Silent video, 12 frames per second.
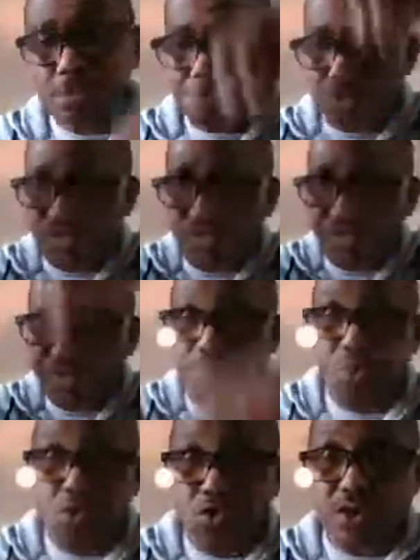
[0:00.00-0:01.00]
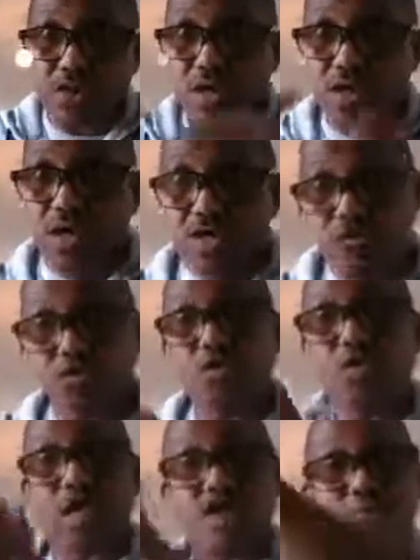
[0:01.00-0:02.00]
because of it's imported
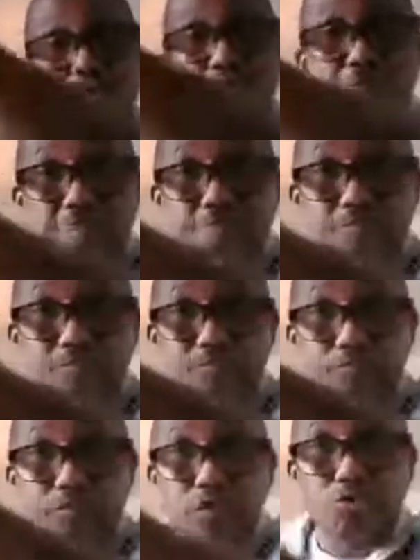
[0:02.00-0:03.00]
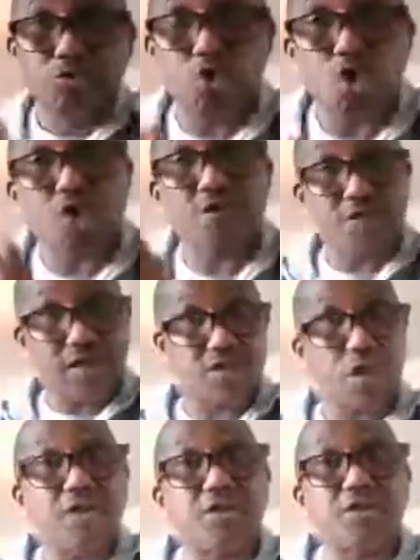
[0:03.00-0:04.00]
for export to
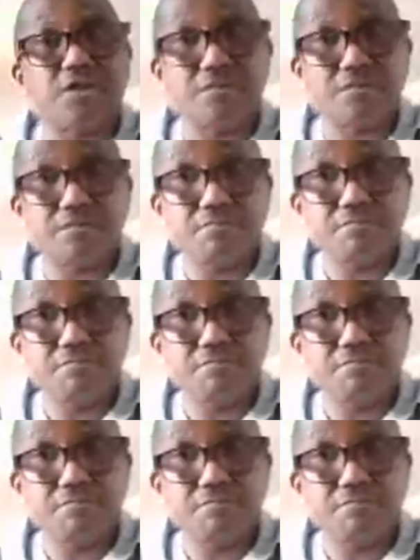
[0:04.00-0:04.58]
conflict areas.